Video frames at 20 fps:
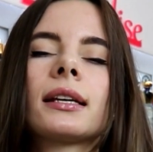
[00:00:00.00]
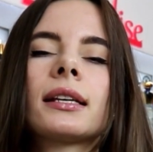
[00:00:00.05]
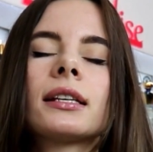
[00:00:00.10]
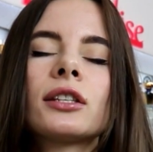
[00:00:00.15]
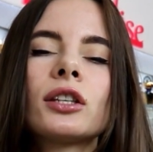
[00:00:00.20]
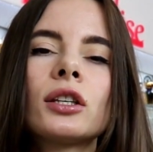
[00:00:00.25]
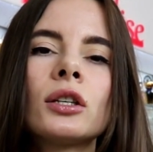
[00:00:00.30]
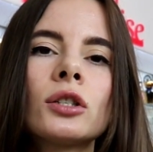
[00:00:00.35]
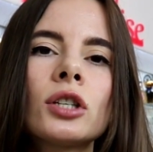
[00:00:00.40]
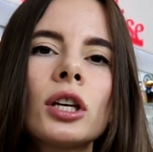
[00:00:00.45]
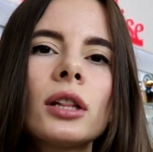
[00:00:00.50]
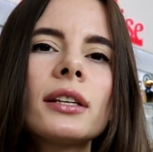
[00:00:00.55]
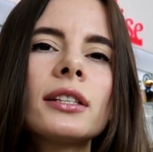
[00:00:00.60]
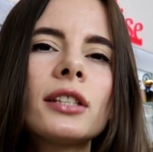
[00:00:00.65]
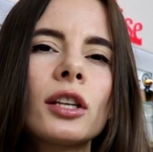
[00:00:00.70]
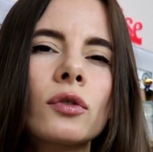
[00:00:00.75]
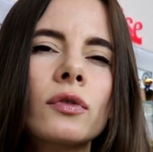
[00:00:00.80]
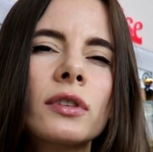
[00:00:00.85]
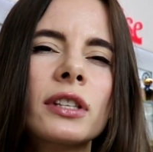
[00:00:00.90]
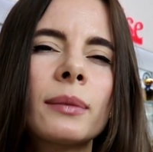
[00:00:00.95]
because usually
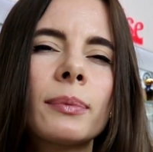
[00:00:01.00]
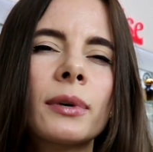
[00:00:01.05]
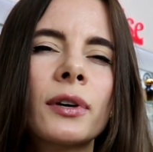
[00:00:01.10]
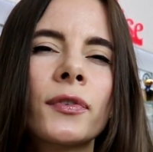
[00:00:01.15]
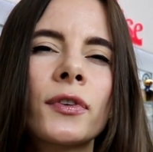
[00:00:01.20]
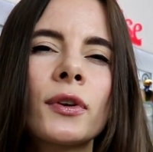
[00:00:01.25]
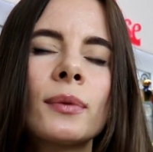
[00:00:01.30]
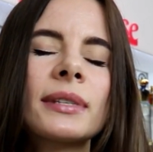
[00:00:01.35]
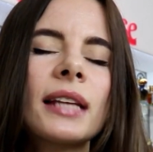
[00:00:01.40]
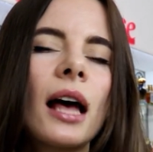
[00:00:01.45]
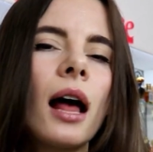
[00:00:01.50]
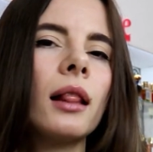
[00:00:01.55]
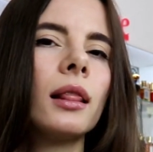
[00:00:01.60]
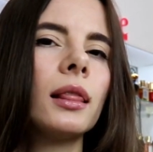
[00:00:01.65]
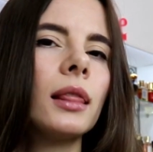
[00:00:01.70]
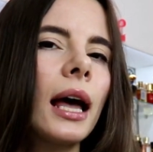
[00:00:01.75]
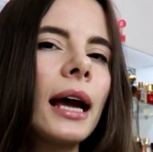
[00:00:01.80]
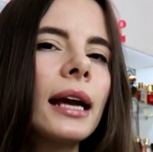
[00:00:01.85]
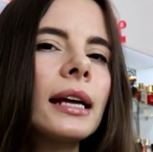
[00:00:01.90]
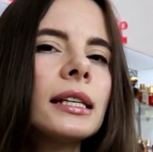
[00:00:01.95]
citrusy perfumes are
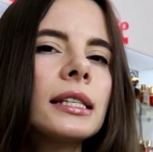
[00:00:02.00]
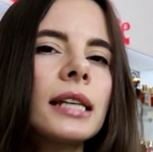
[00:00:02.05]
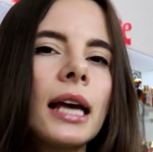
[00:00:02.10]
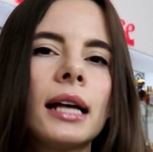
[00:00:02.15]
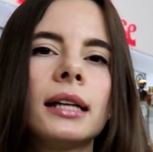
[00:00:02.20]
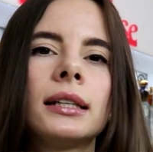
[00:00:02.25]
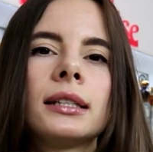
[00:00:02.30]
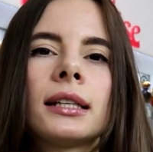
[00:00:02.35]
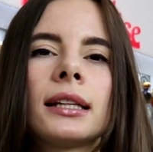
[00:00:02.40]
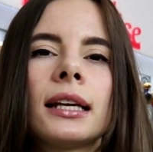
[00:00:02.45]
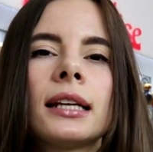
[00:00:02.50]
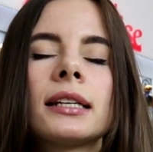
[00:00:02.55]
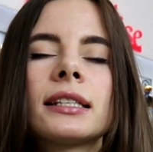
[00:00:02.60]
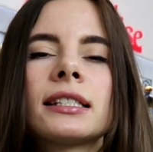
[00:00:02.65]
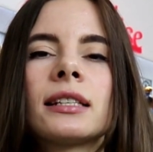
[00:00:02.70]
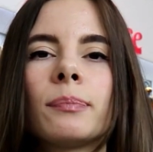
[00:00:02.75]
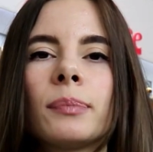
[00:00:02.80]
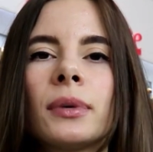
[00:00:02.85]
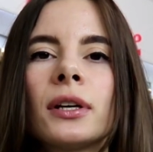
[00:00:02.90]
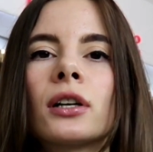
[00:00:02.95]
light and they
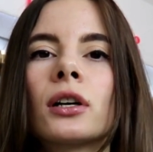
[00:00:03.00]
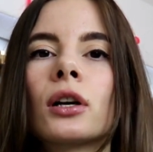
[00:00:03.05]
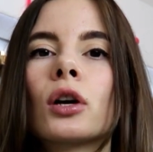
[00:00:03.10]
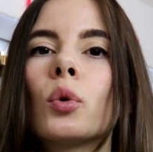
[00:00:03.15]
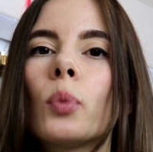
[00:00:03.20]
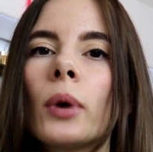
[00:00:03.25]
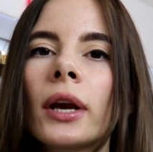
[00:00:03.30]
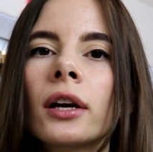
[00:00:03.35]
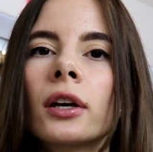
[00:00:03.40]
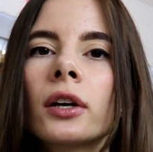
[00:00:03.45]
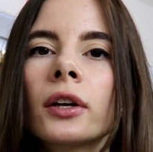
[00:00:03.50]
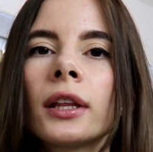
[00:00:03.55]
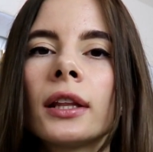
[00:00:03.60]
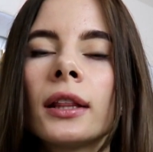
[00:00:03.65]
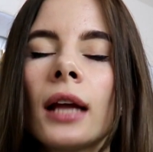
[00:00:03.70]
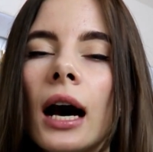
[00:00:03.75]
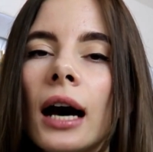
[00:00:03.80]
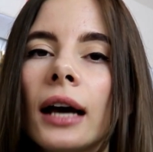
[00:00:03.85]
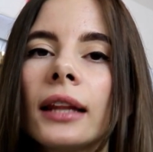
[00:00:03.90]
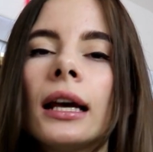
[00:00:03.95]
disappear quicker
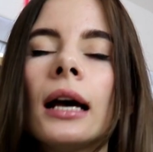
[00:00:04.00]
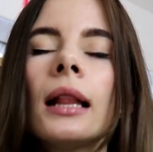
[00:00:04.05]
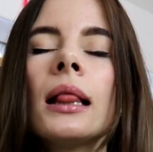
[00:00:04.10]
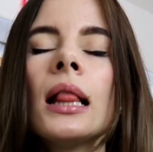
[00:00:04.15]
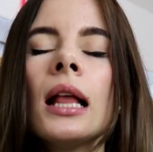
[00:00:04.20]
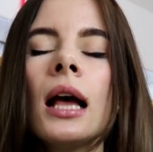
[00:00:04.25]
than other